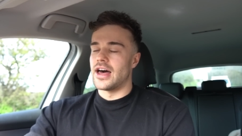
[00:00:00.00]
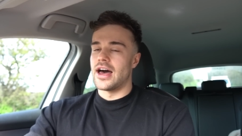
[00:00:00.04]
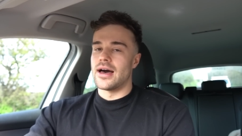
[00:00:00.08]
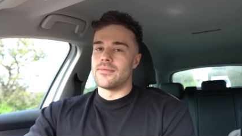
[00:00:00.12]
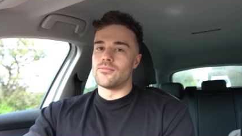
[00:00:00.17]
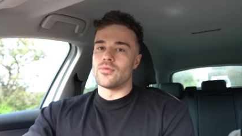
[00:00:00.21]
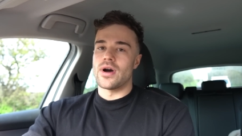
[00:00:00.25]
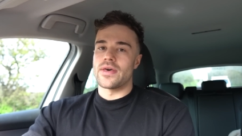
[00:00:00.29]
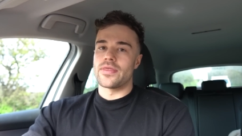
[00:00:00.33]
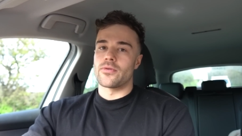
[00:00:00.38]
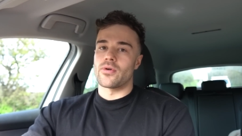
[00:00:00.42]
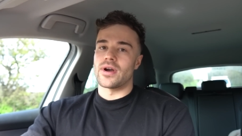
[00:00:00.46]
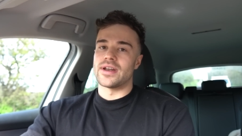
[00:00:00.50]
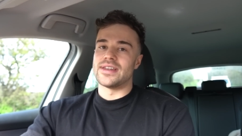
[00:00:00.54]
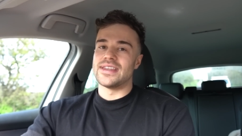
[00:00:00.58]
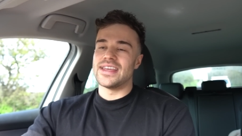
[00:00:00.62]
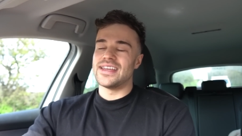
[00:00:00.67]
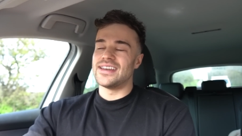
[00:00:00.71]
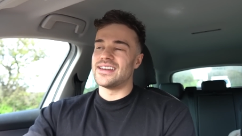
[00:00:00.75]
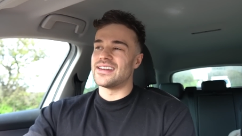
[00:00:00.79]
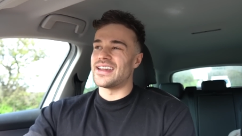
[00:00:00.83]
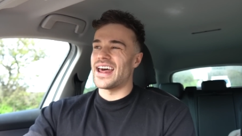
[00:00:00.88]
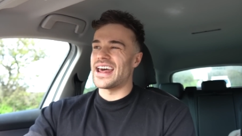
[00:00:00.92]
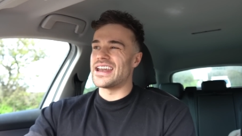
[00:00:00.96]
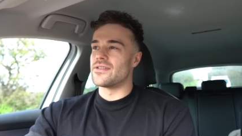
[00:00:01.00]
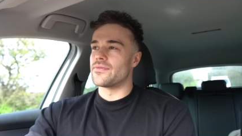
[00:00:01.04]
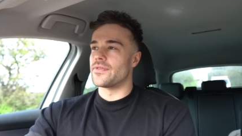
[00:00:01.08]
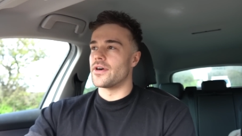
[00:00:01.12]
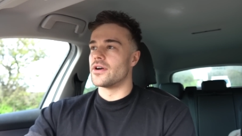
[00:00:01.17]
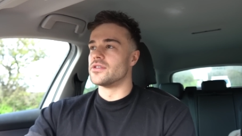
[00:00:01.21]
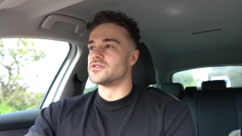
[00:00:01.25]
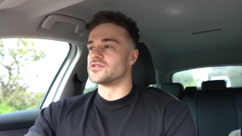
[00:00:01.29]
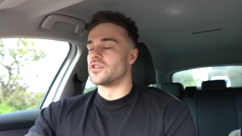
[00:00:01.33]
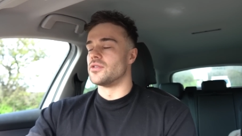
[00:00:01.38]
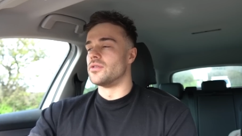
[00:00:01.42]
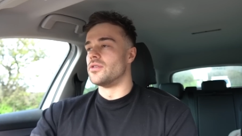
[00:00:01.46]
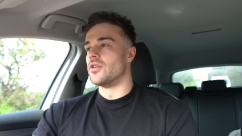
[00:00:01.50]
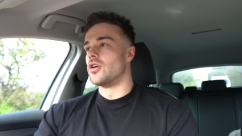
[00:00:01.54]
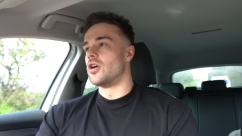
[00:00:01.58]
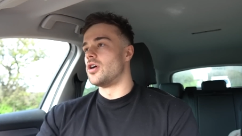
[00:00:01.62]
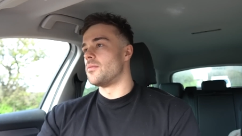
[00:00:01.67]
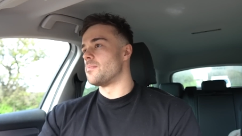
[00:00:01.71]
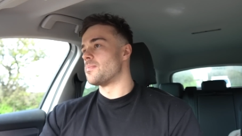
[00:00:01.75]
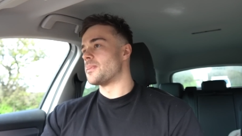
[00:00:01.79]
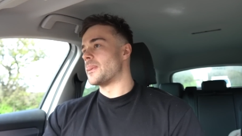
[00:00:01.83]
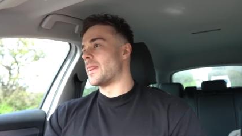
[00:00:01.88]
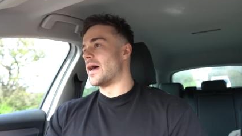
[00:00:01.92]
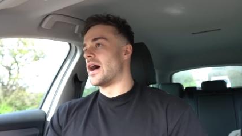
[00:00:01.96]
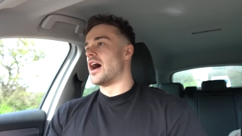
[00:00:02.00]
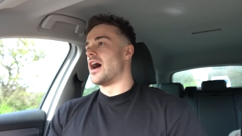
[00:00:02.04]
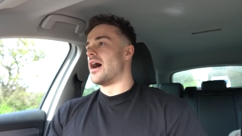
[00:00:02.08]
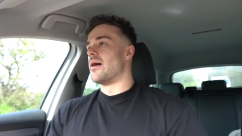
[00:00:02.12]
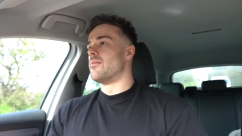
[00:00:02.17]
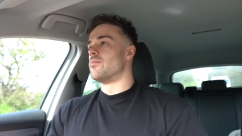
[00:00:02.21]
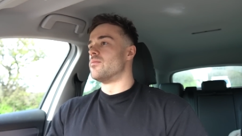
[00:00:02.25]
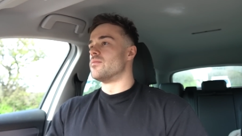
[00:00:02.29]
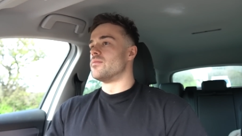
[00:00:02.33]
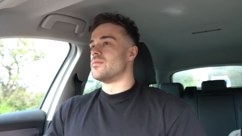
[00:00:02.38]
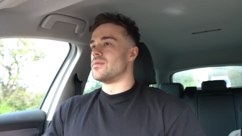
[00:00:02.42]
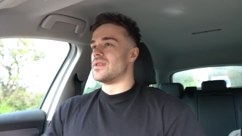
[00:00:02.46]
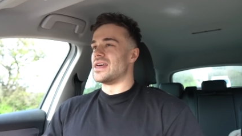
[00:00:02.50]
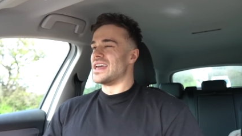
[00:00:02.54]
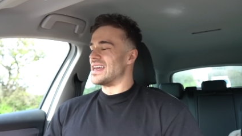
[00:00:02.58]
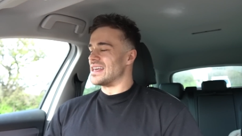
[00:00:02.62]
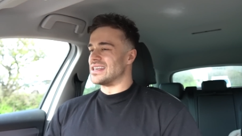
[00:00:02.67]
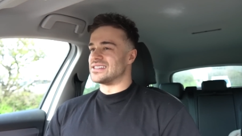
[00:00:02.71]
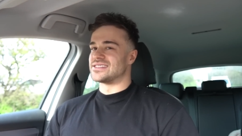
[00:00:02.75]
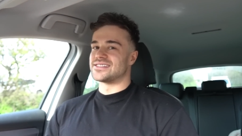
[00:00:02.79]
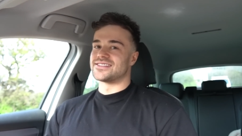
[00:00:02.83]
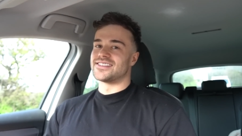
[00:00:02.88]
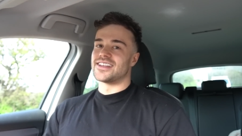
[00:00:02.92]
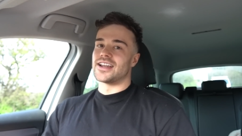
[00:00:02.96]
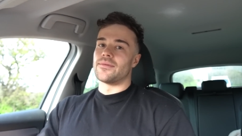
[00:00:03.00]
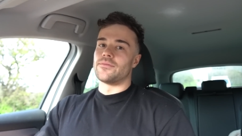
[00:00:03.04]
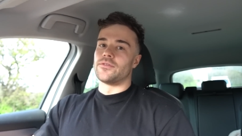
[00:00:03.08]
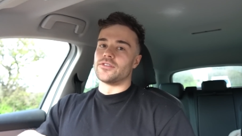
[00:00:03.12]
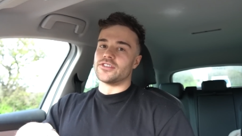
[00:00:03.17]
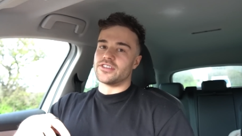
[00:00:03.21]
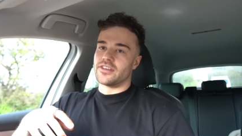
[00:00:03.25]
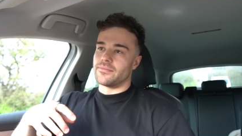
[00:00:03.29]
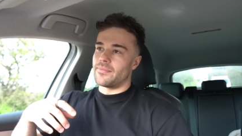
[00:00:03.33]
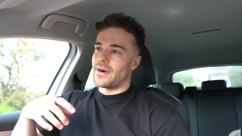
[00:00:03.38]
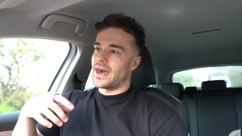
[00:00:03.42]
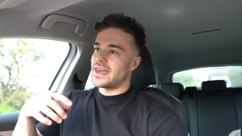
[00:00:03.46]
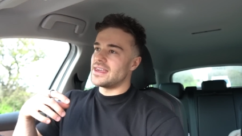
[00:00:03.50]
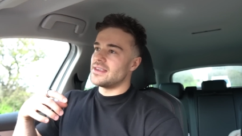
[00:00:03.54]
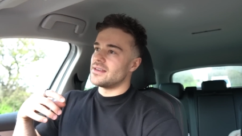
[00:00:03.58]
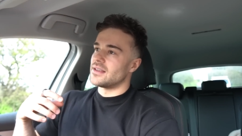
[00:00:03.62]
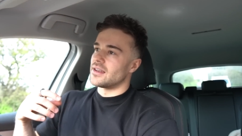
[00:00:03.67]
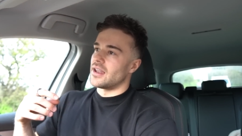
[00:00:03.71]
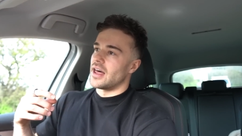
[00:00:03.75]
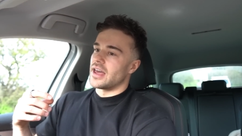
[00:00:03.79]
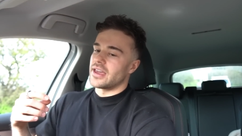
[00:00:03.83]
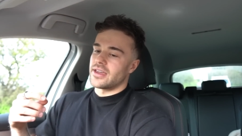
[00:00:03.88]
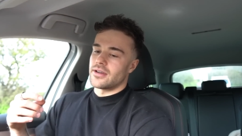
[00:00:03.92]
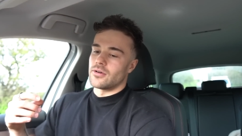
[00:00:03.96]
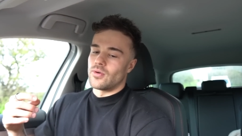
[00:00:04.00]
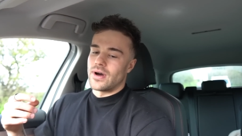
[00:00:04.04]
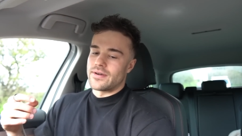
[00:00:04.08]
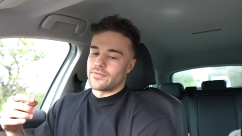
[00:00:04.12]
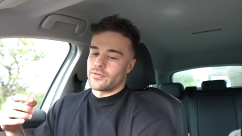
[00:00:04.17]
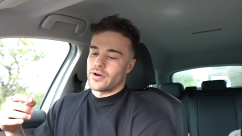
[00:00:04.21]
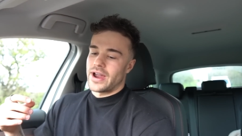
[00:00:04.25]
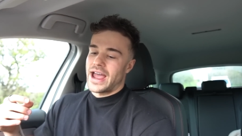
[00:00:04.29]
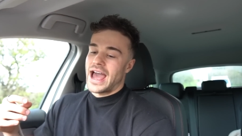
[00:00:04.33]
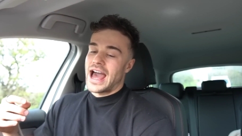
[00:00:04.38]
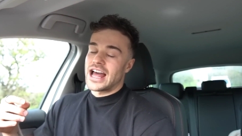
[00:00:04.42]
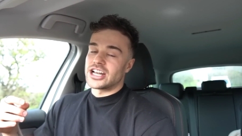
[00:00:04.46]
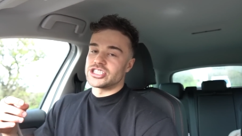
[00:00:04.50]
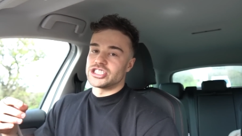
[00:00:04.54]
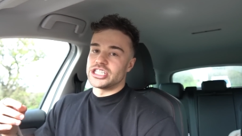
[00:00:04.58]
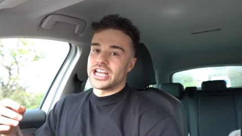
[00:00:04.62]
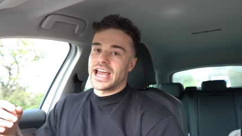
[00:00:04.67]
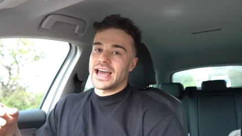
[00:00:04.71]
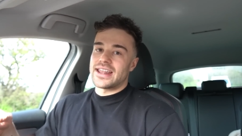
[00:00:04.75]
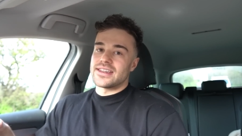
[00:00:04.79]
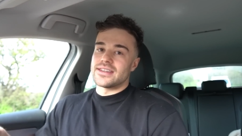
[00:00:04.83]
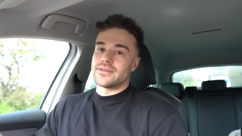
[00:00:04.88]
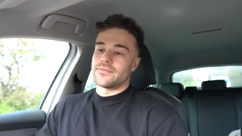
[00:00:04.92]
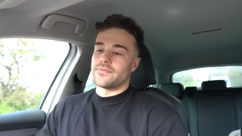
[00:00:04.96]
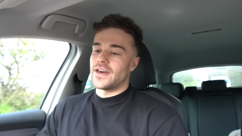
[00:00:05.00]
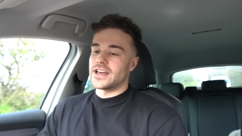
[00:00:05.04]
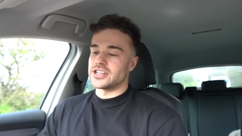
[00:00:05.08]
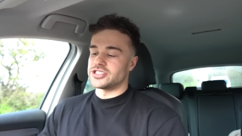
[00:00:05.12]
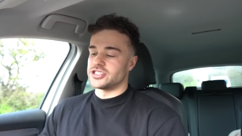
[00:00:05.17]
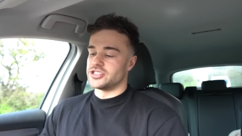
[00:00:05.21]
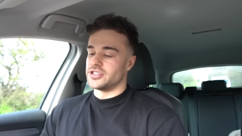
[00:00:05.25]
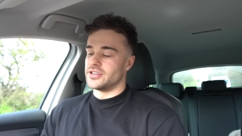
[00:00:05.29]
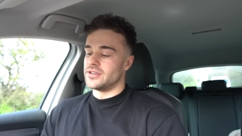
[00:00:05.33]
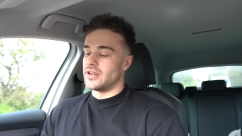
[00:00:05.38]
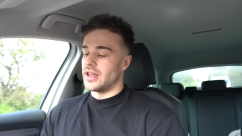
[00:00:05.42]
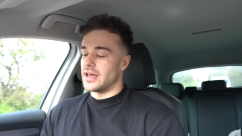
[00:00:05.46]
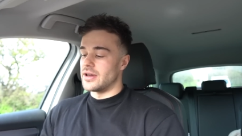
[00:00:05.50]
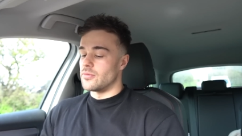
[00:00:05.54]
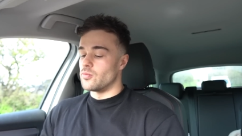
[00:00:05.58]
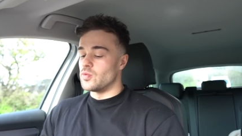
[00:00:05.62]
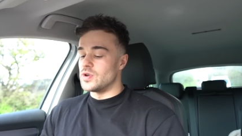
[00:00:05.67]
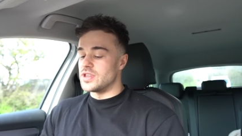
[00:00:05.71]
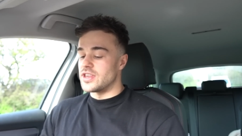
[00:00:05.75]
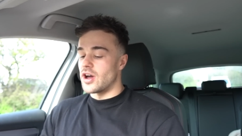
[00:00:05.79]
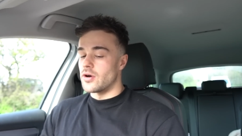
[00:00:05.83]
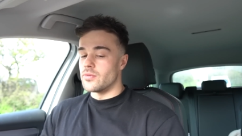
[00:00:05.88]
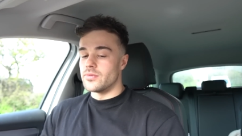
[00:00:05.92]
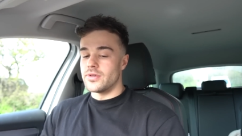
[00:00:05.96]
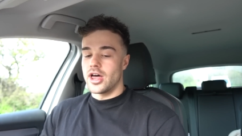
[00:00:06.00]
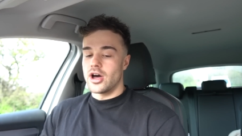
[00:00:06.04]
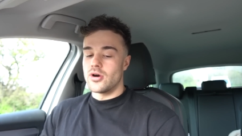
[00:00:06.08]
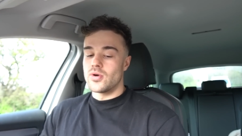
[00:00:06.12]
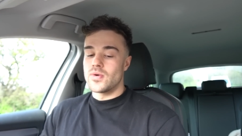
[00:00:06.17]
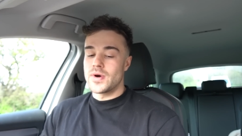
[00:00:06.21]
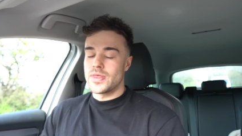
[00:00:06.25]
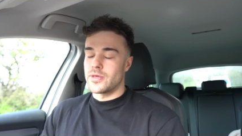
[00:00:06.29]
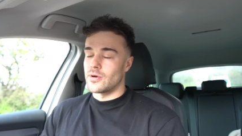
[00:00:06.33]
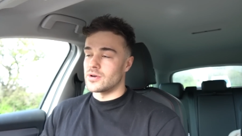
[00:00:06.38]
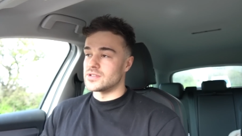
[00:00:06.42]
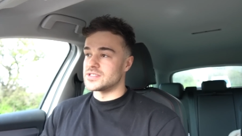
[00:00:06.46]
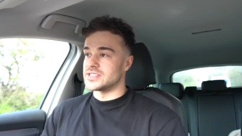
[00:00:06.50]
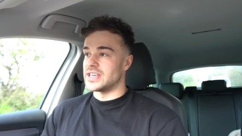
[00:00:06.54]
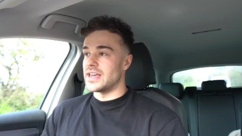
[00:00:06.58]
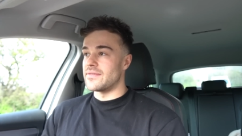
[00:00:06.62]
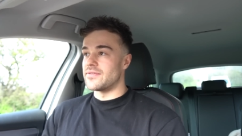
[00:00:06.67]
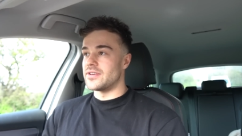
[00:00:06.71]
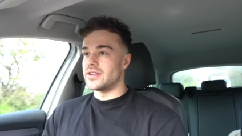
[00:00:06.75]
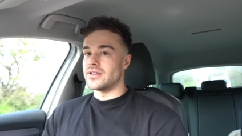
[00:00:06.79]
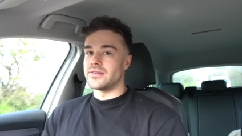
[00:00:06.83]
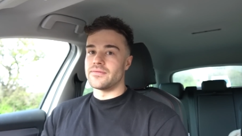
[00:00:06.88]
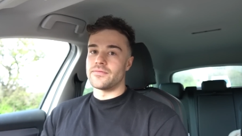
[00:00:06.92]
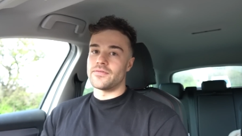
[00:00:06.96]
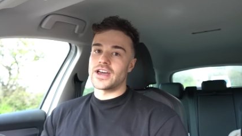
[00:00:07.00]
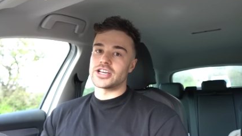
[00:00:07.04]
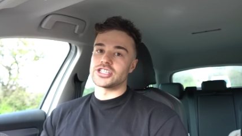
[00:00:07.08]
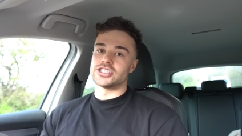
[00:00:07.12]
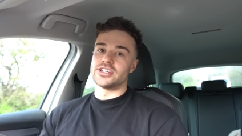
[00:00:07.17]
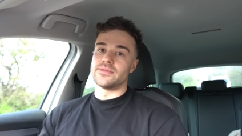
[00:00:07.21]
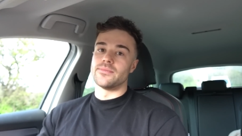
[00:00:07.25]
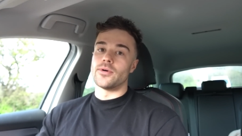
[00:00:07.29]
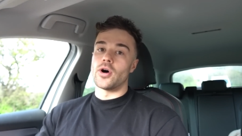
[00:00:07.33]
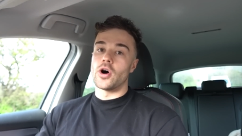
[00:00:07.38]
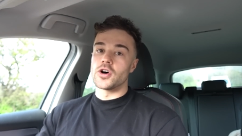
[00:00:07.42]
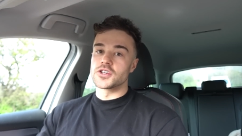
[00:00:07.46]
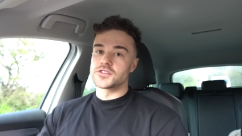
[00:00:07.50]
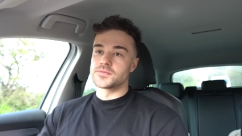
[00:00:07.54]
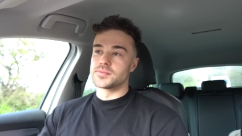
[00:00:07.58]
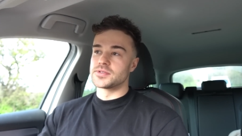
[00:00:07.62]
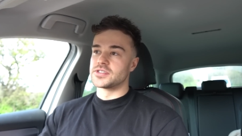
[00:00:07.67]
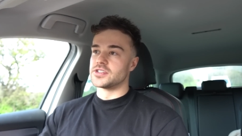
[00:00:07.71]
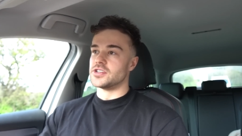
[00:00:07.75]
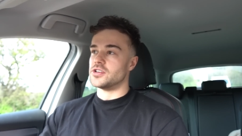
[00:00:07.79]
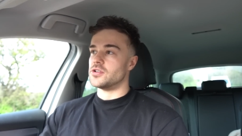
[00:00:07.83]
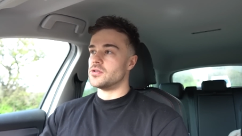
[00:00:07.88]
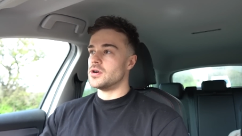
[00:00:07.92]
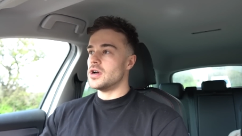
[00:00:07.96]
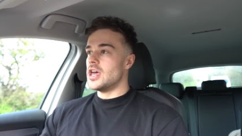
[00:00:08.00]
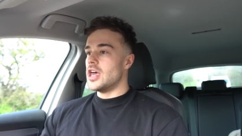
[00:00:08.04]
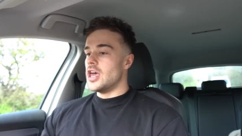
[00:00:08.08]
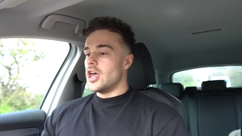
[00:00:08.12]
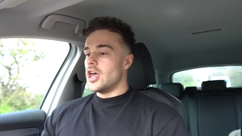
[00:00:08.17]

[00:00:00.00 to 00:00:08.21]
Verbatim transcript: Um, whether I needed any of those or not not um, still up for debate. Like whether I actually had an infection, like we don't know whether I was given an infection in the hospital.